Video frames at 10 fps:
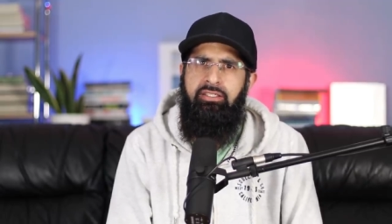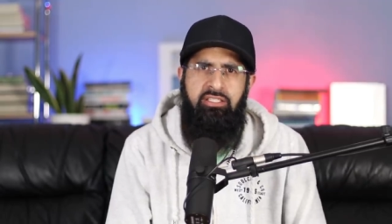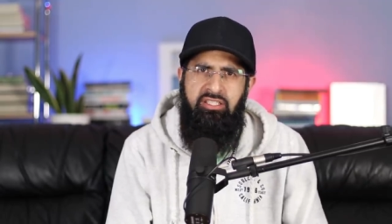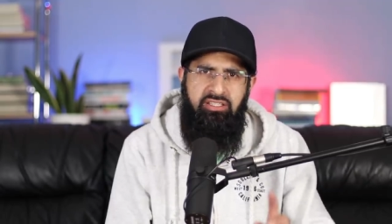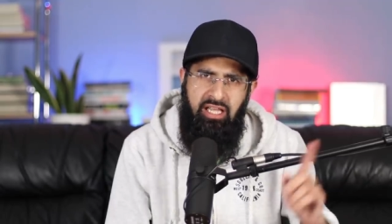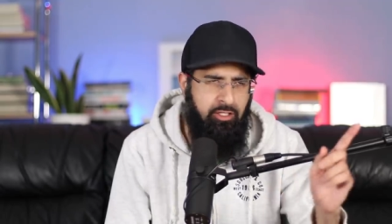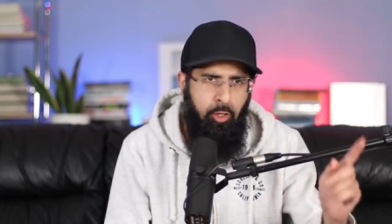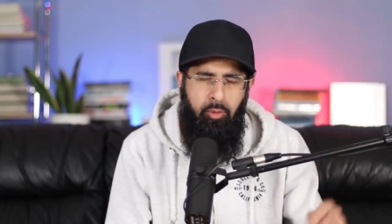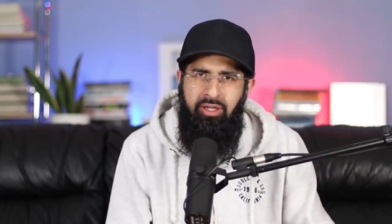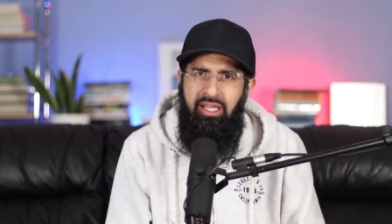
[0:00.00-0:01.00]
Doesn't that
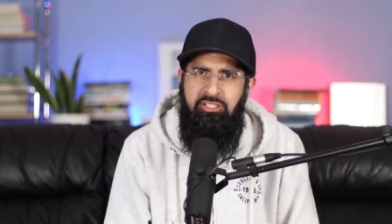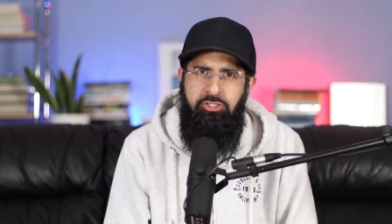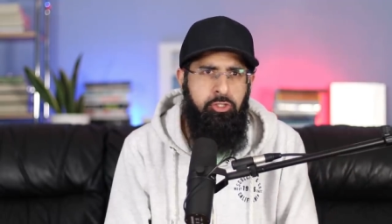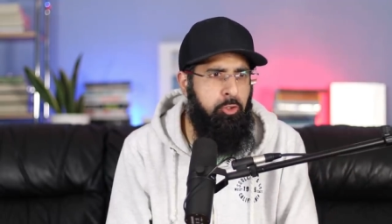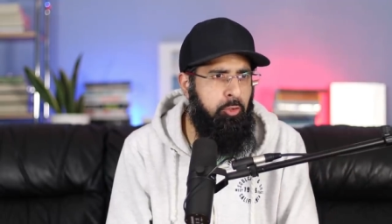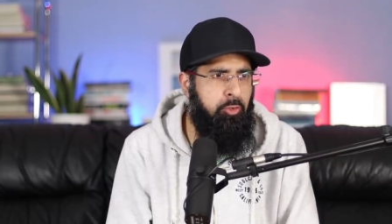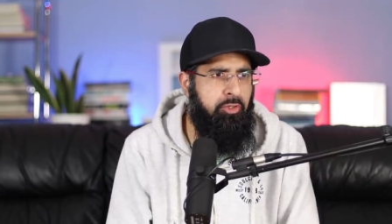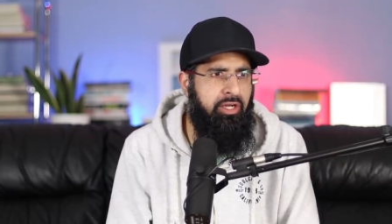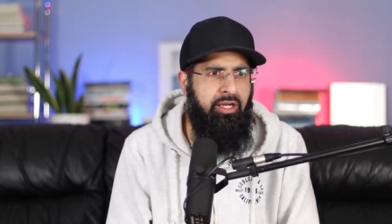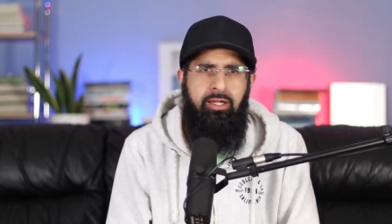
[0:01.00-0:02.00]
go against
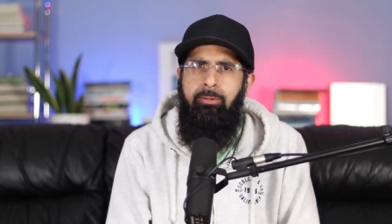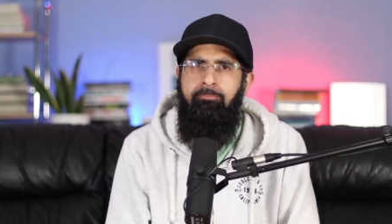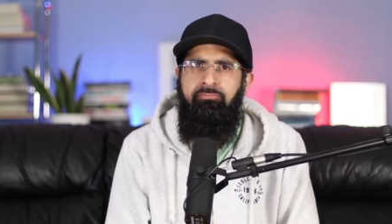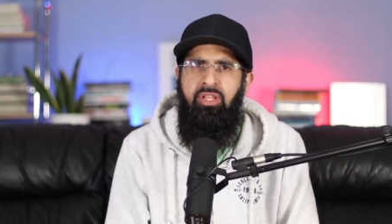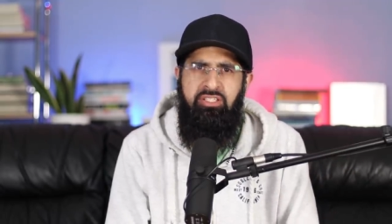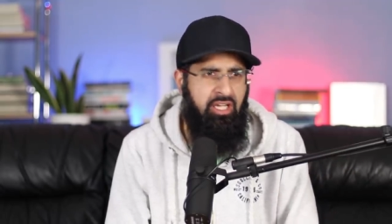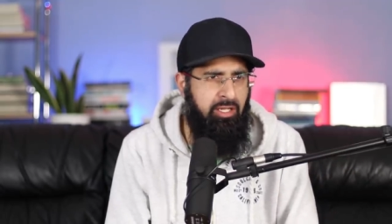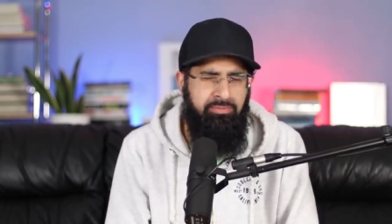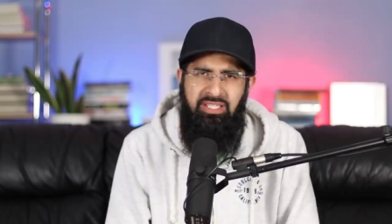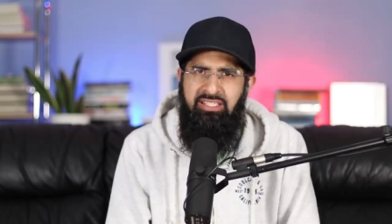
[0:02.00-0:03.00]
your uh,
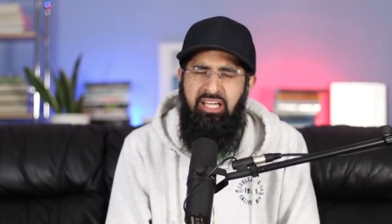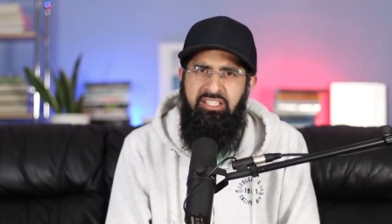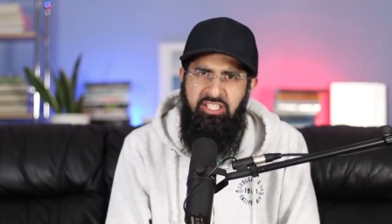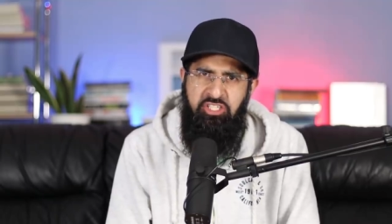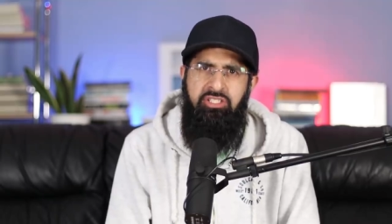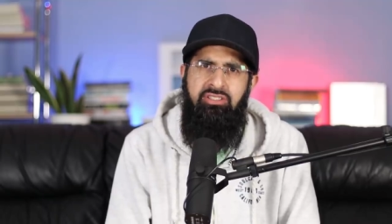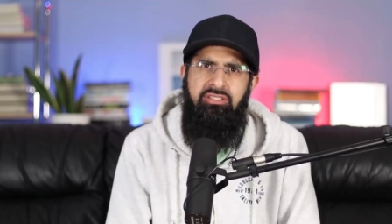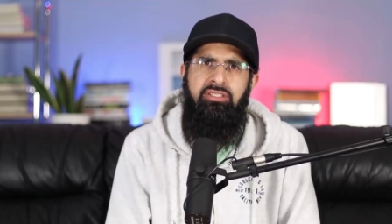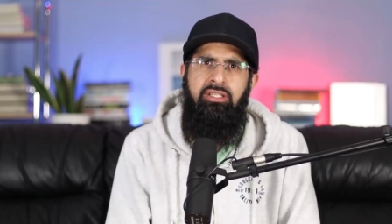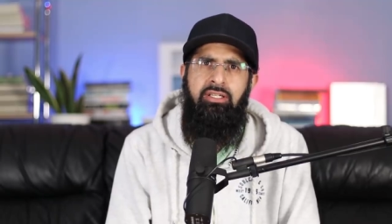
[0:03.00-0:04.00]
terms and
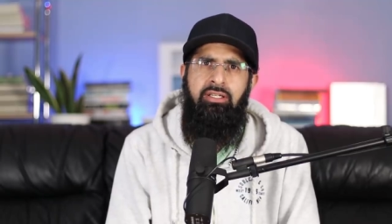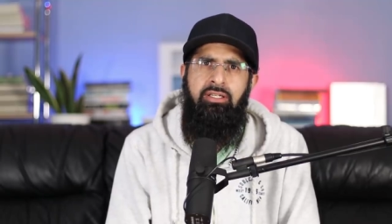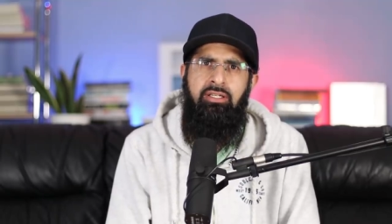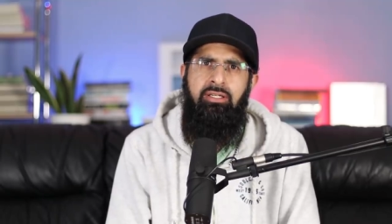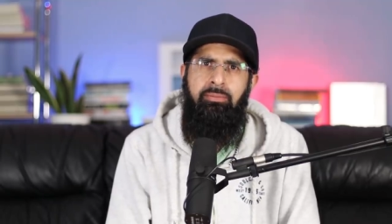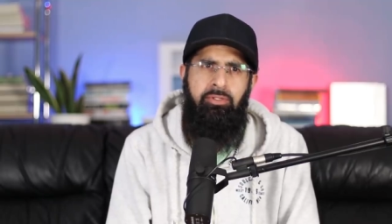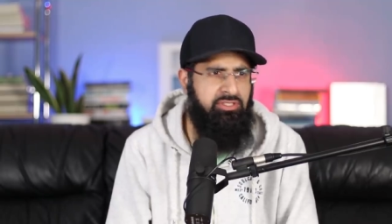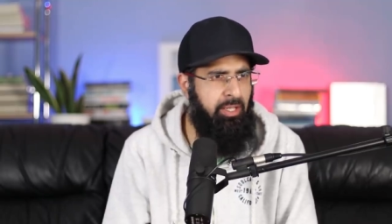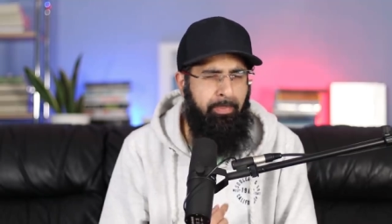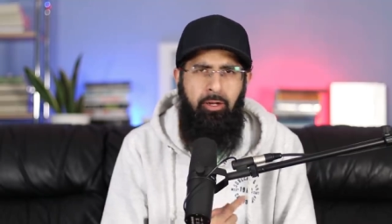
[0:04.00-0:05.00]
conditions?
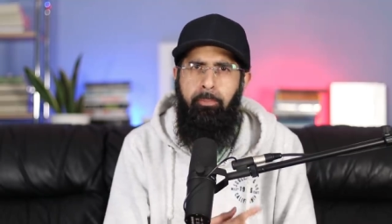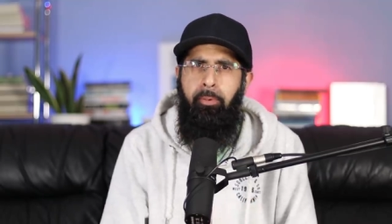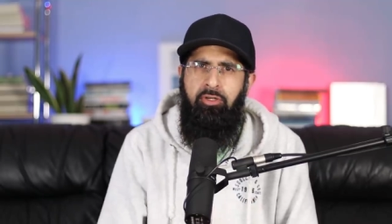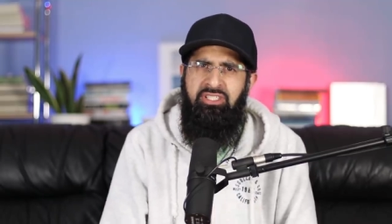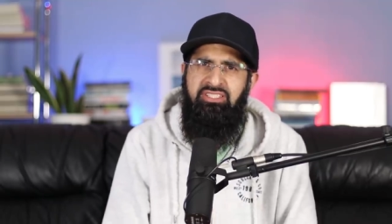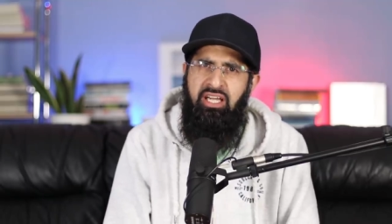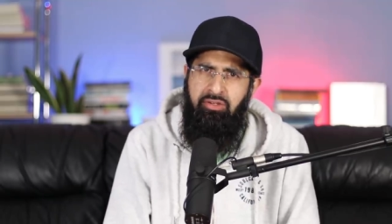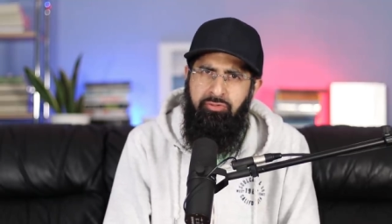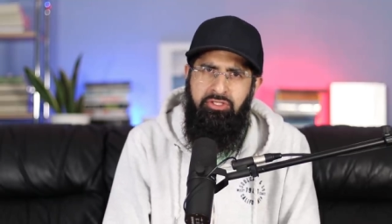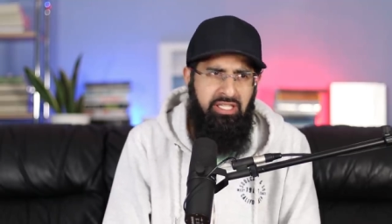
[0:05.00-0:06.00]
Because the amount of boxes
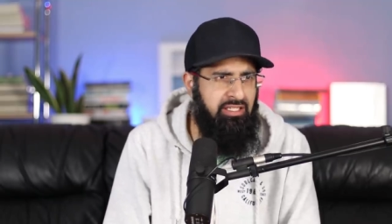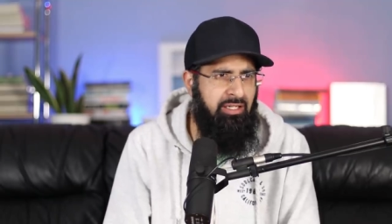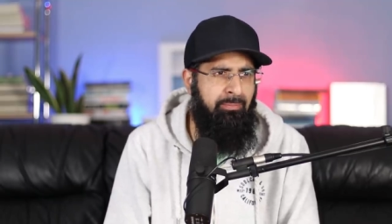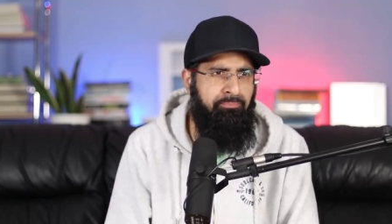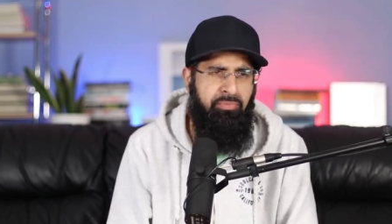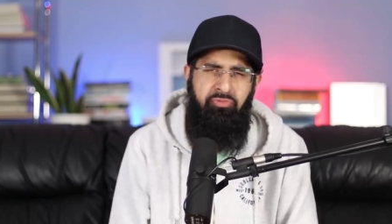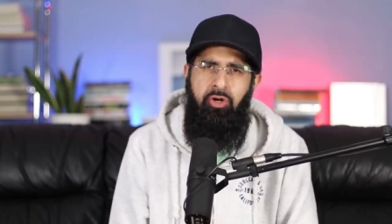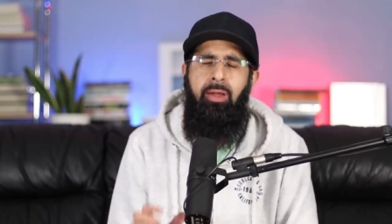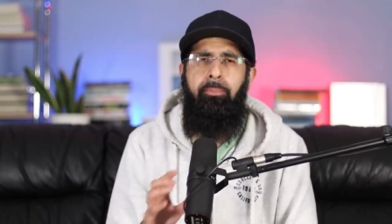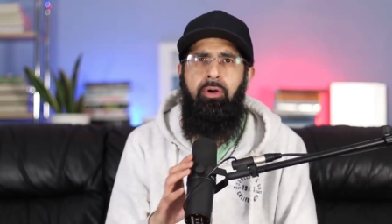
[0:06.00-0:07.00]
I have to tick
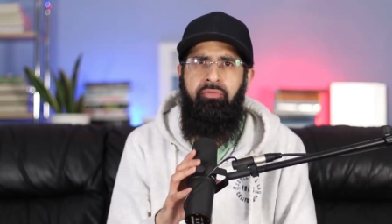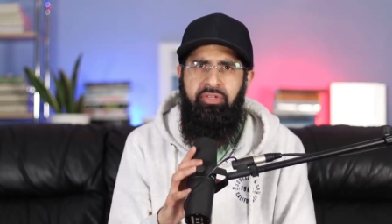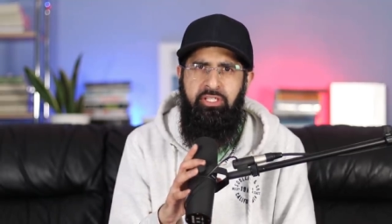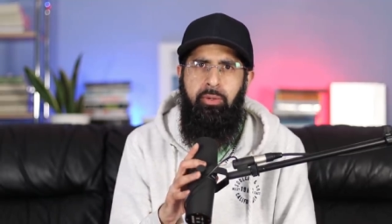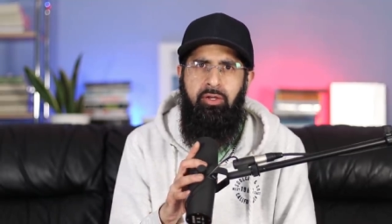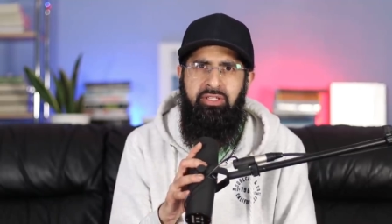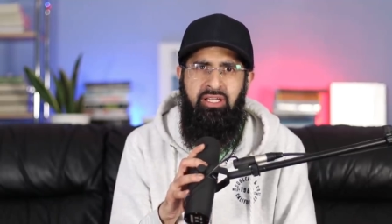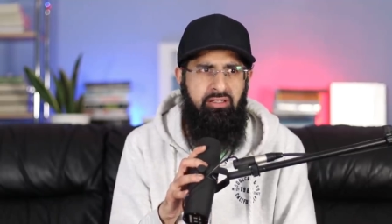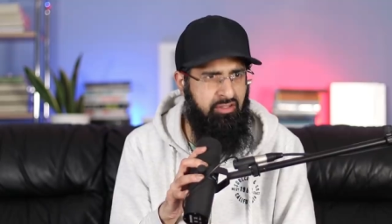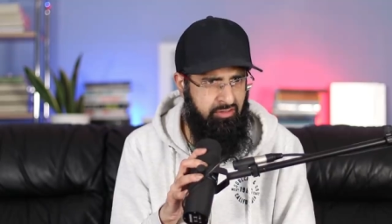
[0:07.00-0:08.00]
before I put a video out
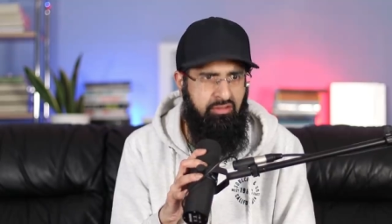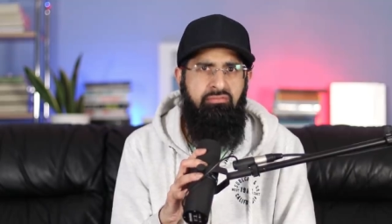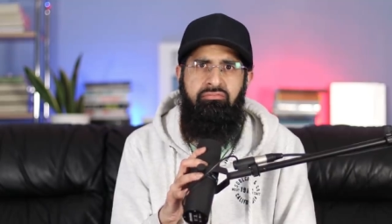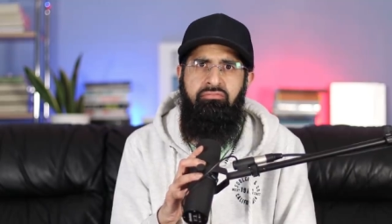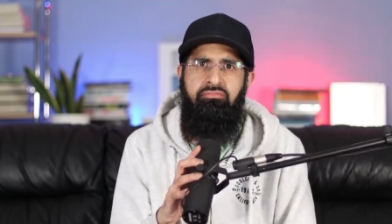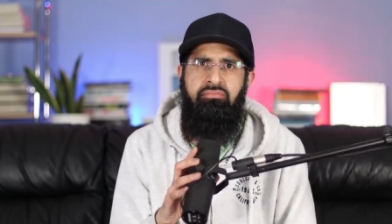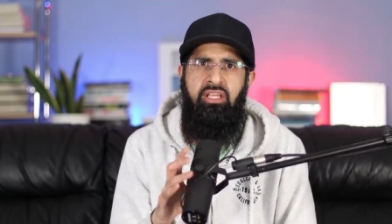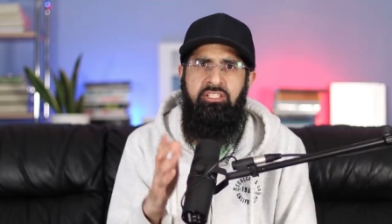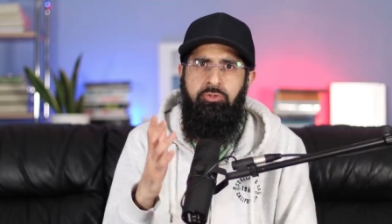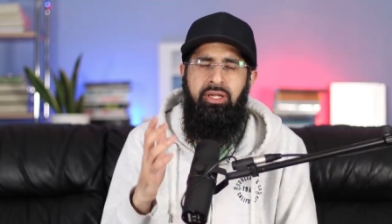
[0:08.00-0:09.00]
there,
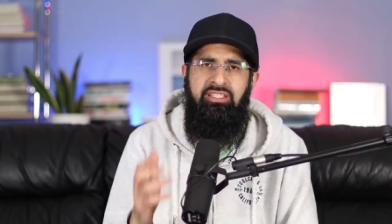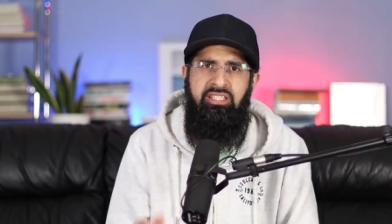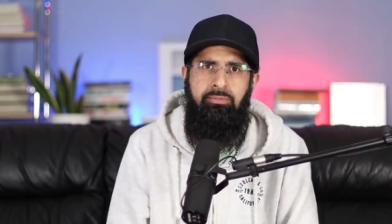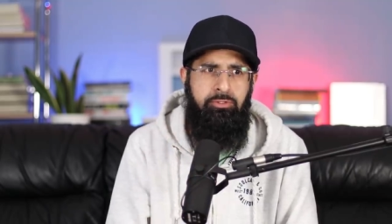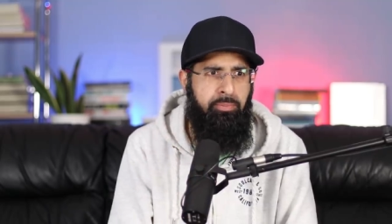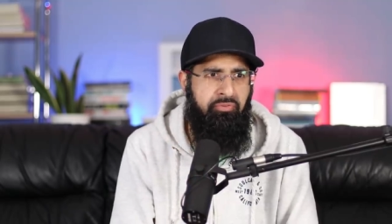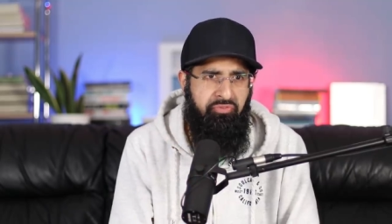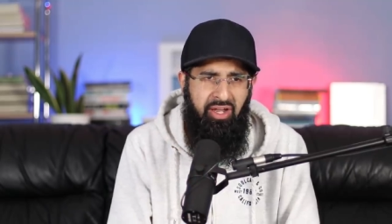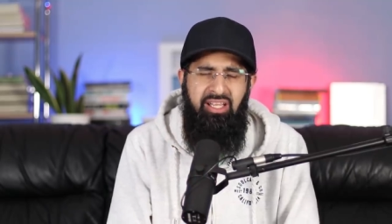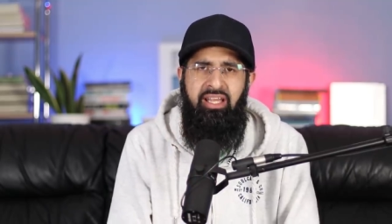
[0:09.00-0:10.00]
Israel seems to be
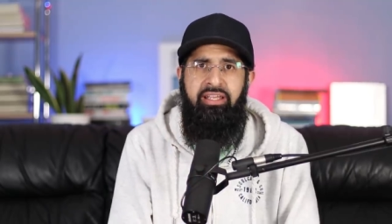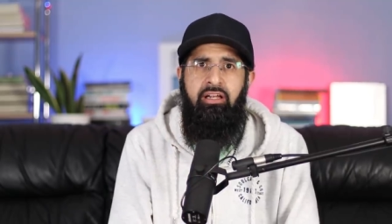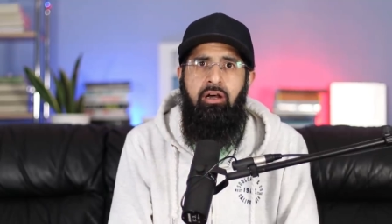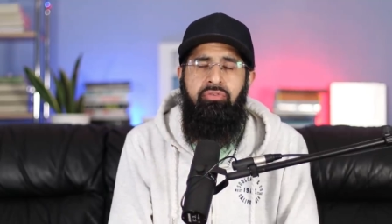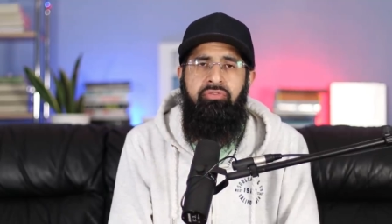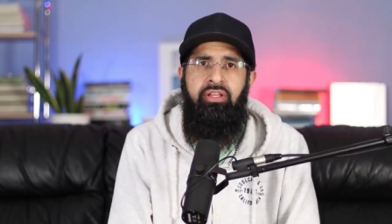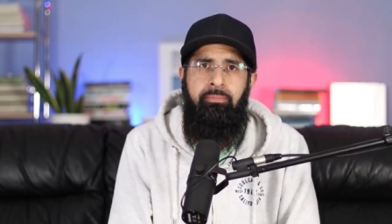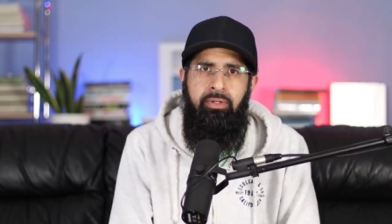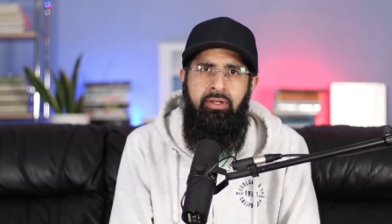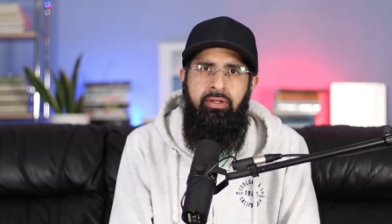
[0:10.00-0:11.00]
violating half of them.